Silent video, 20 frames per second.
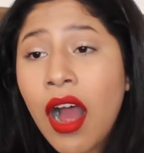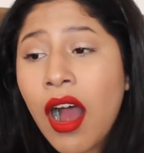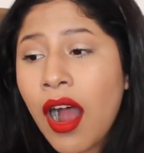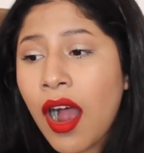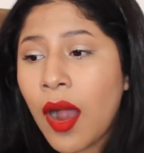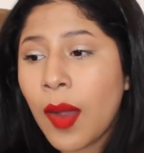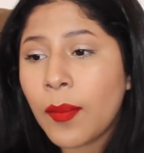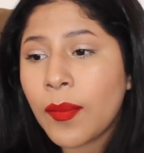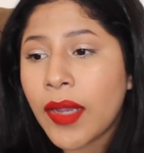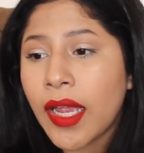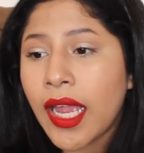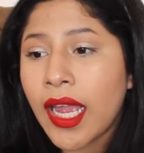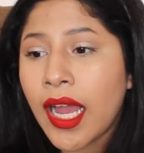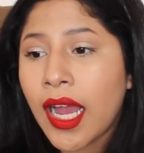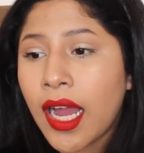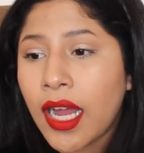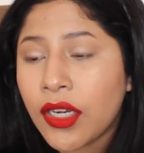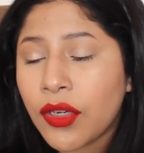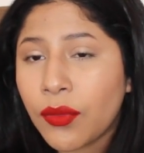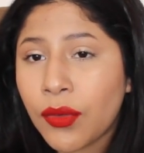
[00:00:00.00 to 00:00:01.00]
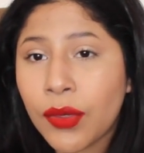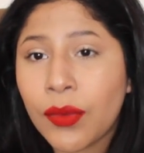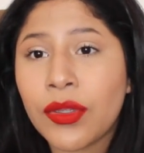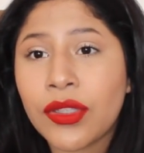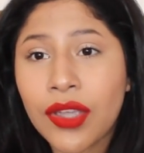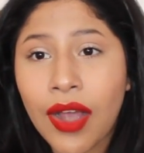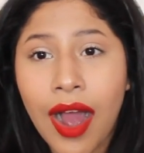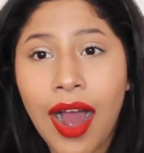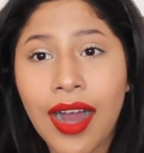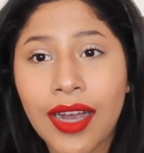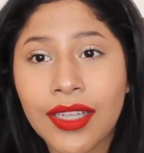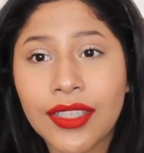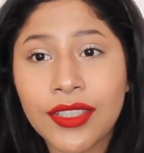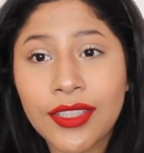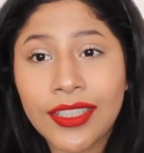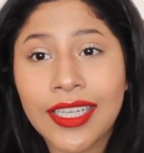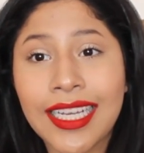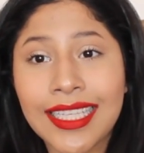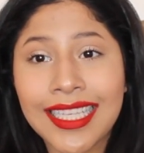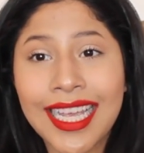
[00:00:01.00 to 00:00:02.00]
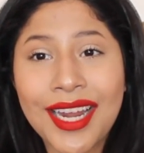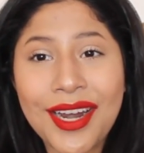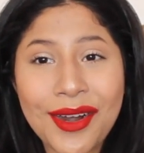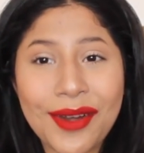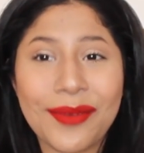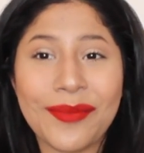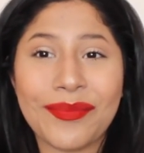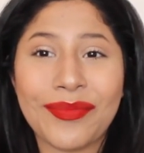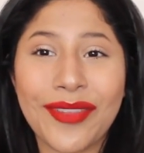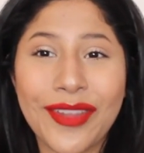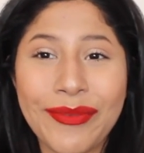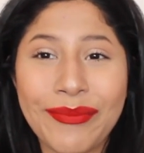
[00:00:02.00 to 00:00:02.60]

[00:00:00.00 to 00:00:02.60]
Um, and we will talk to you guys later.